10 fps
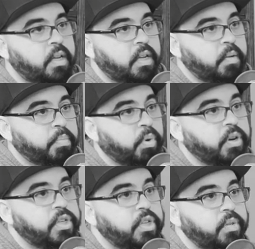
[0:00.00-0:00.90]

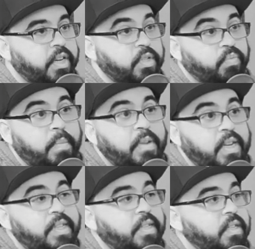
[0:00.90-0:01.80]
important to you, that is
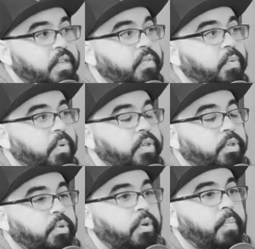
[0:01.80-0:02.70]
reminiscent of the world you
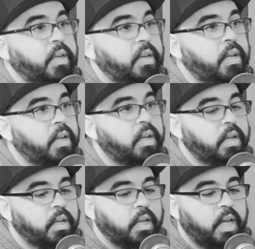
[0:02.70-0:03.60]
grew up in,
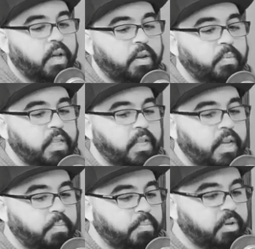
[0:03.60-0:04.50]
how can we
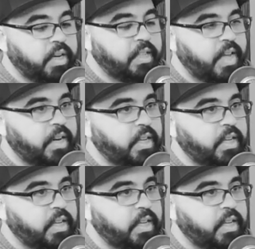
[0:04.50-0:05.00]
then bring that